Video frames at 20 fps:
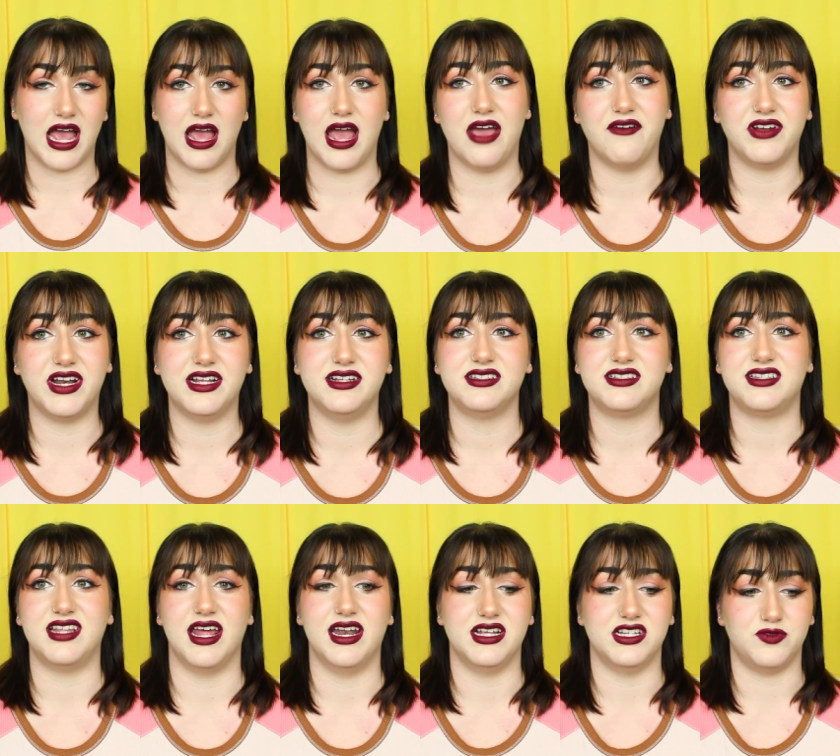evidence
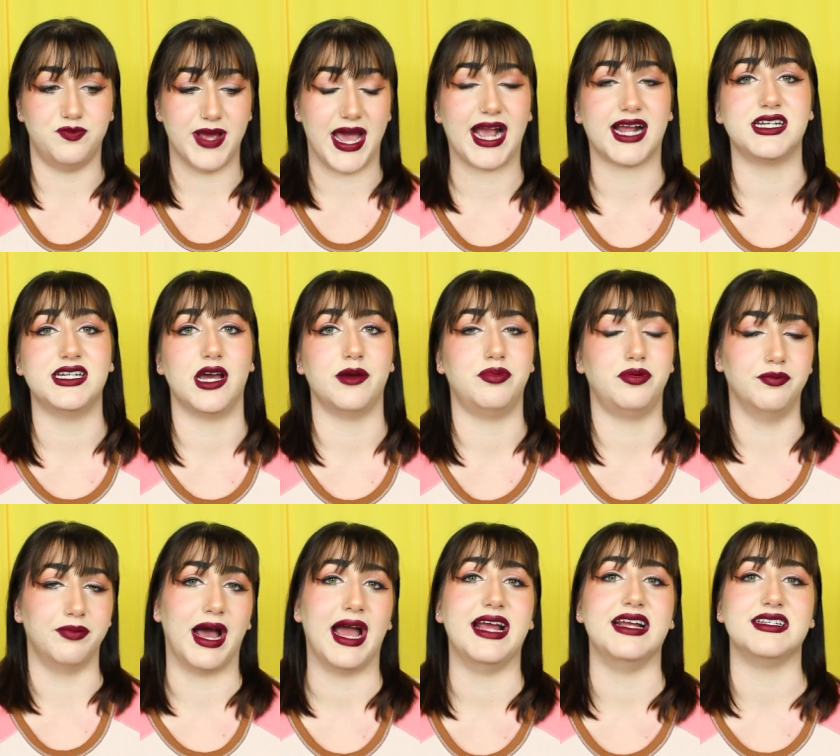that is backed up
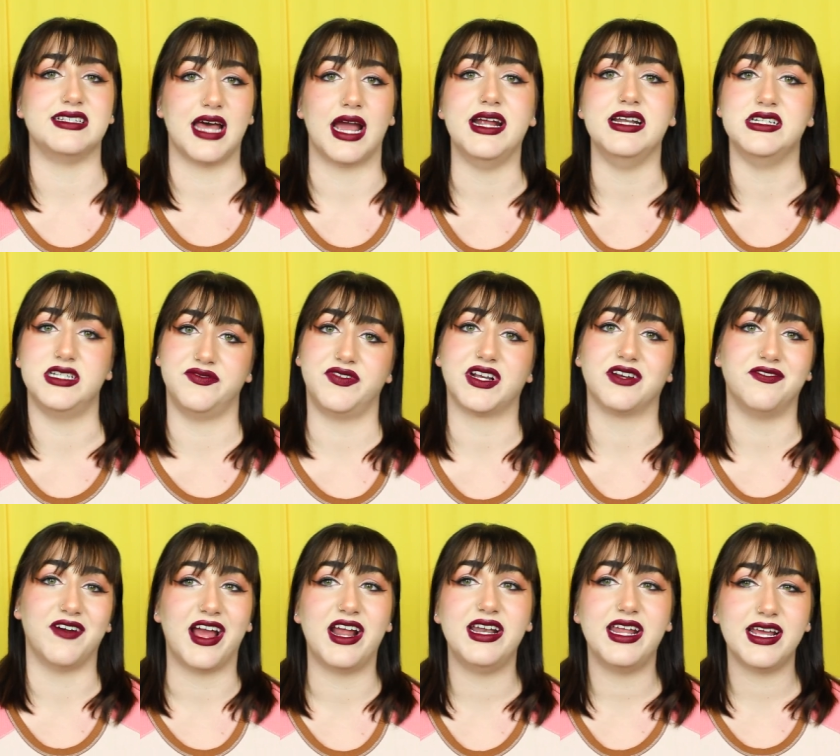by scientific
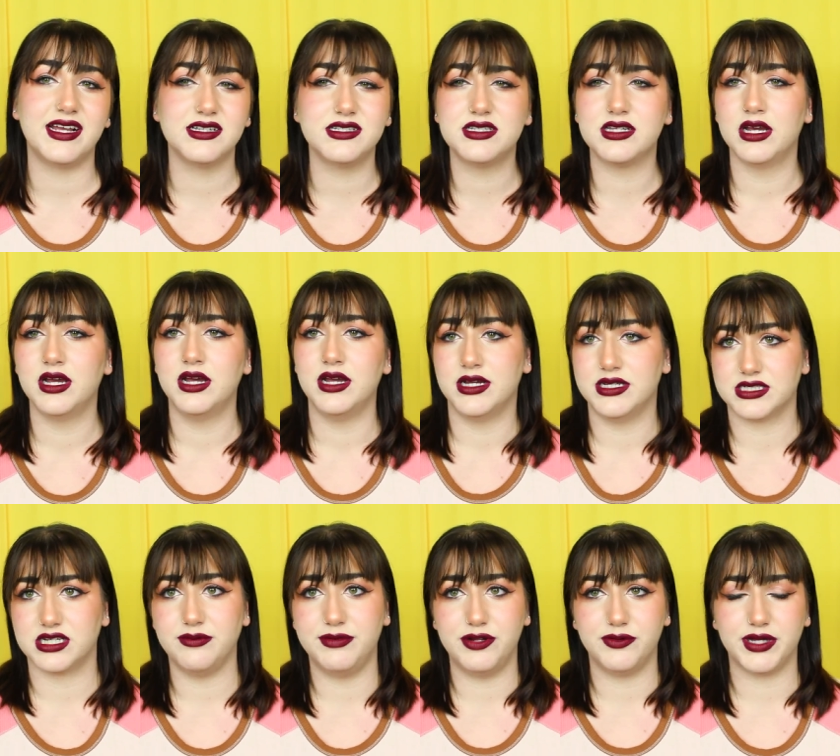findings
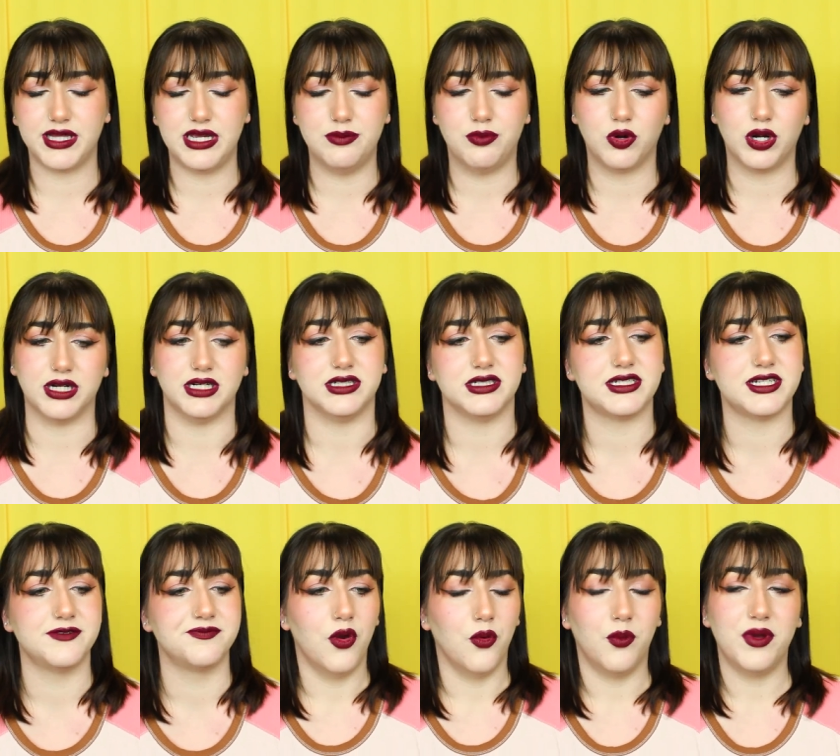is going to be really
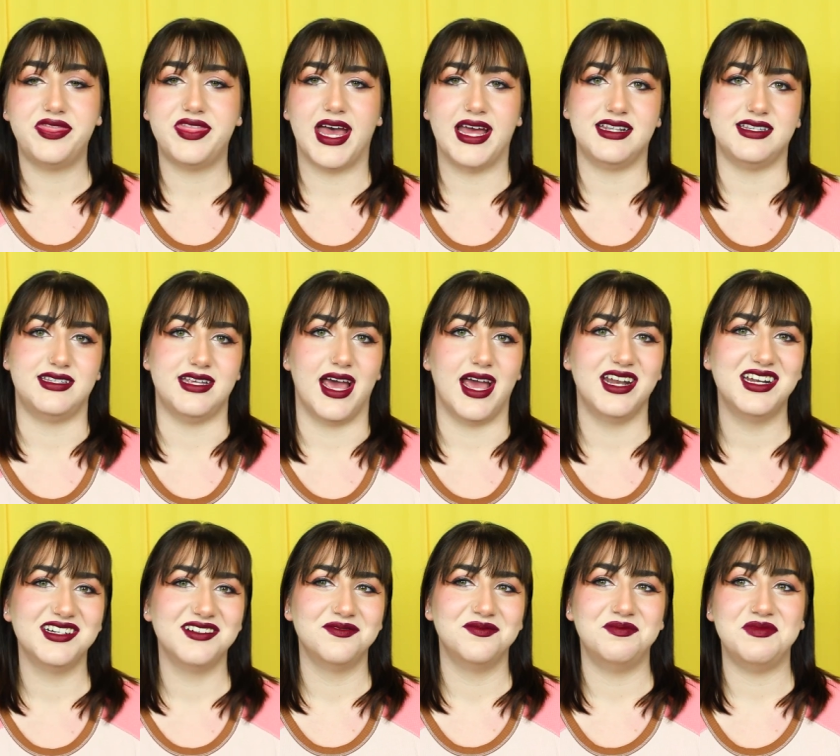important. With that
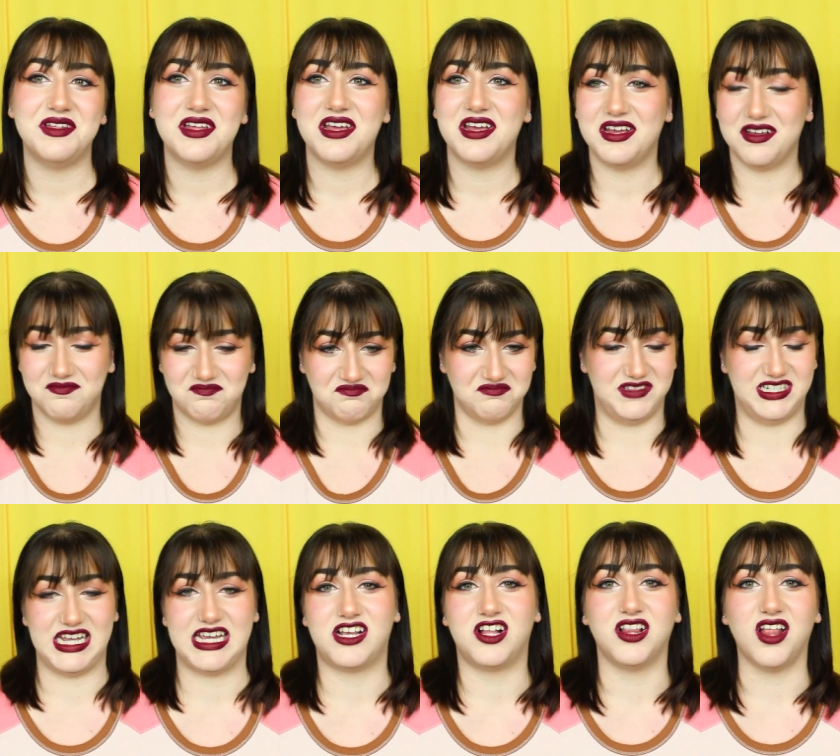said,
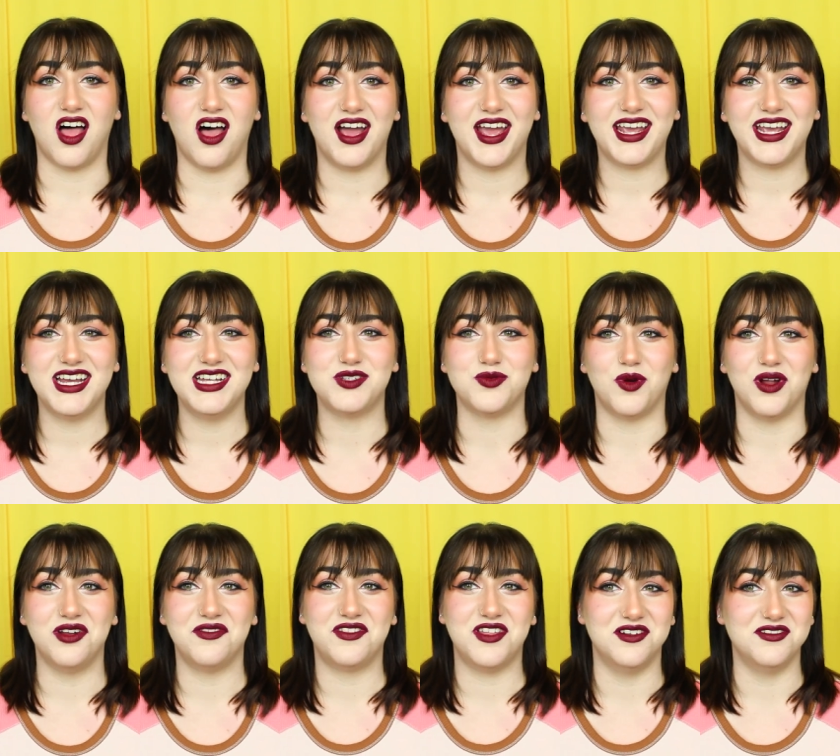declawing is
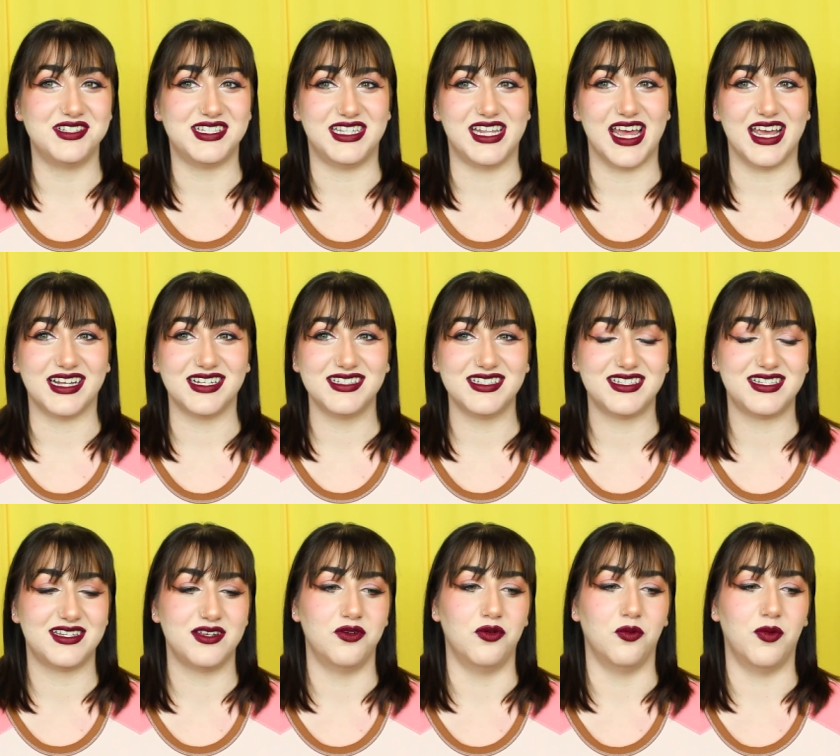one of those
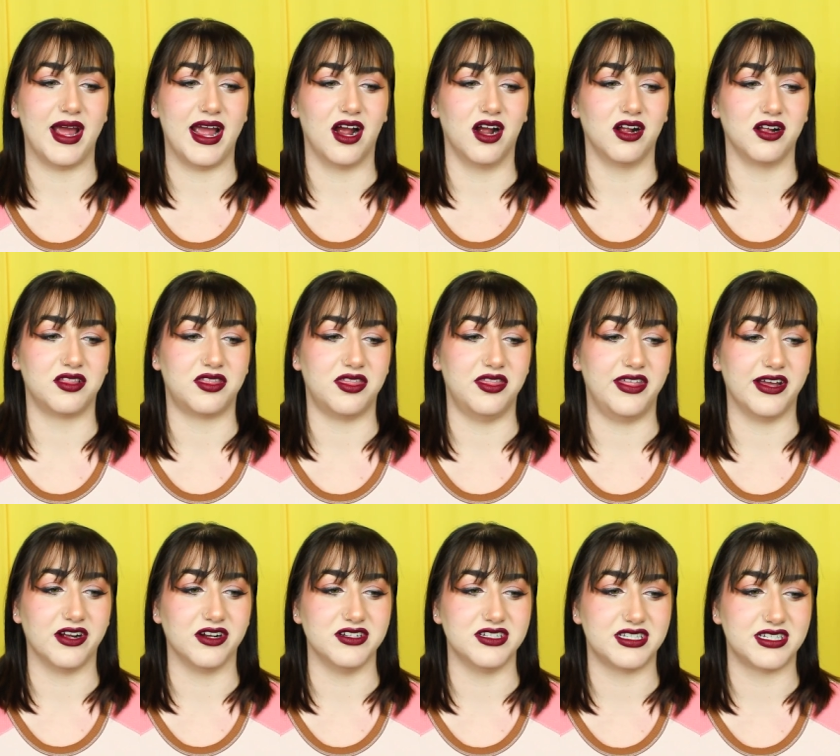things where
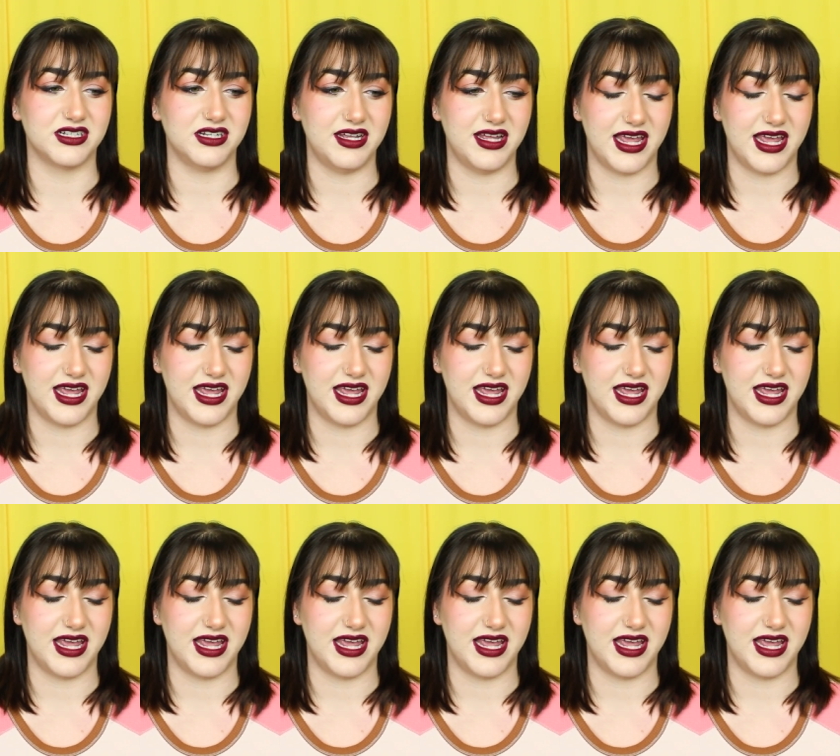there's